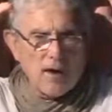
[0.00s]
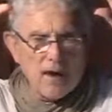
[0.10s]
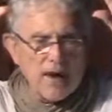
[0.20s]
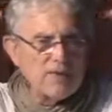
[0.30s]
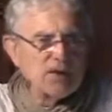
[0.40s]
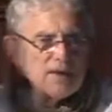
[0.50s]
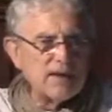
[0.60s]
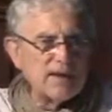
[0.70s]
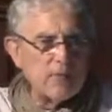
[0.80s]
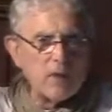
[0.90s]

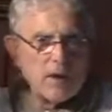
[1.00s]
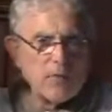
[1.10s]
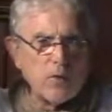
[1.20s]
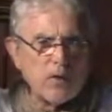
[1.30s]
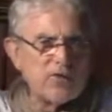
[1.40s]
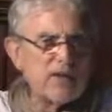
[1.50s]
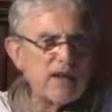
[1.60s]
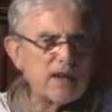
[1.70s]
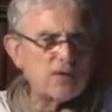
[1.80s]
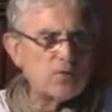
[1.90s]
everything that we
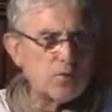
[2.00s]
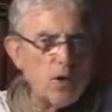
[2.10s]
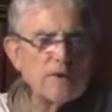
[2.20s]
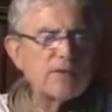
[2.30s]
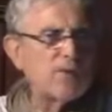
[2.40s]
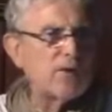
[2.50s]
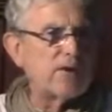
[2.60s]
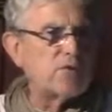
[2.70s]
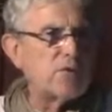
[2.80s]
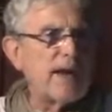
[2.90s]
think is wonderful
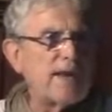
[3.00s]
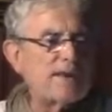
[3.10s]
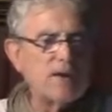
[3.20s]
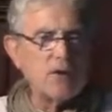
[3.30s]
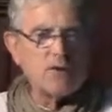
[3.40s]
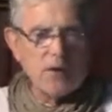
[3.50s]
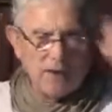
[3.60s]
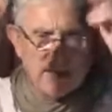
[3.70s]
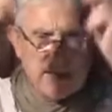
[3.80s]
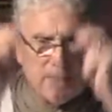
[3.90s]
and great,
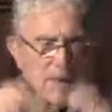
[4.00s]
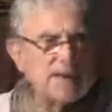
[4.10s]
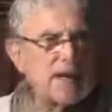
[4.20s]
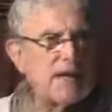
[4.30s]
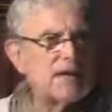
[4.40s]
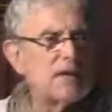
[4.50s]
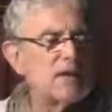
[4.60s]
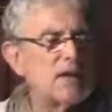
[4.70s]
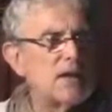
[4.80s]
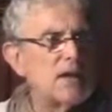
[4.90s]
trying to imitate,
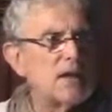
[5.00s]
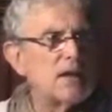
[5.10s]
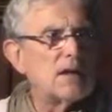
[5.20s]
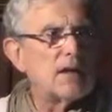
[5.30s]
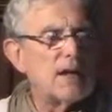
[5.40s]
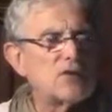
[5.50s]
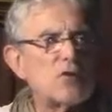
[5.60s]
is